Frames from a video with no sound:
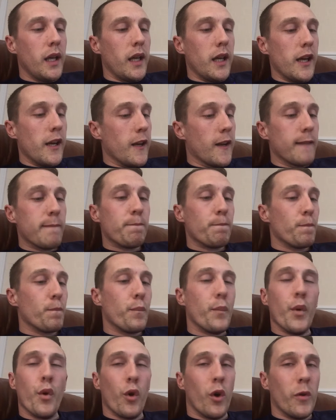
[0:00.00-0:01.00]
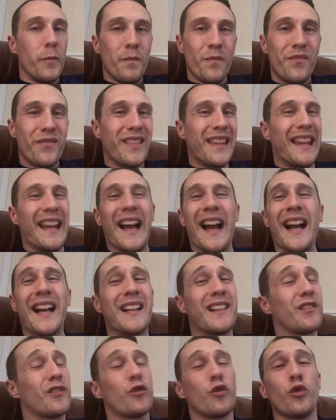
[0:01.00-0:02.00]
But I
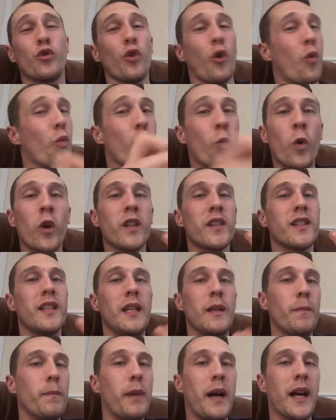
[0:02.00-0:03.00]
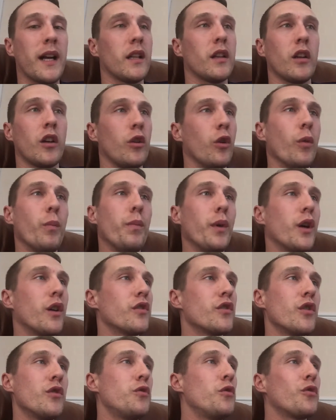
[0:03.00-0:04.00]
don't want to see him back at the club,
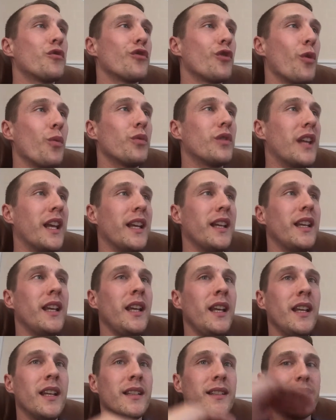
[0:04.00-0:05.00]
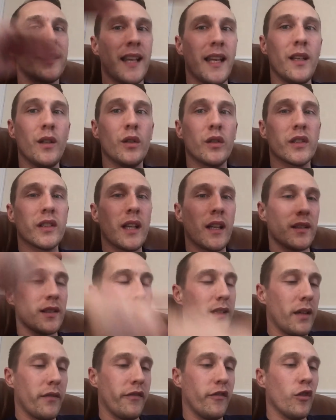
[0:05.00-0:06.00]
because I just don't think he can take us that
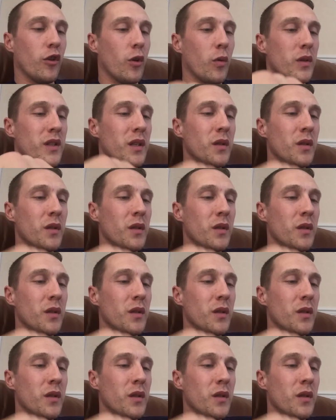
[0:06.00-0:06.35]
step forward.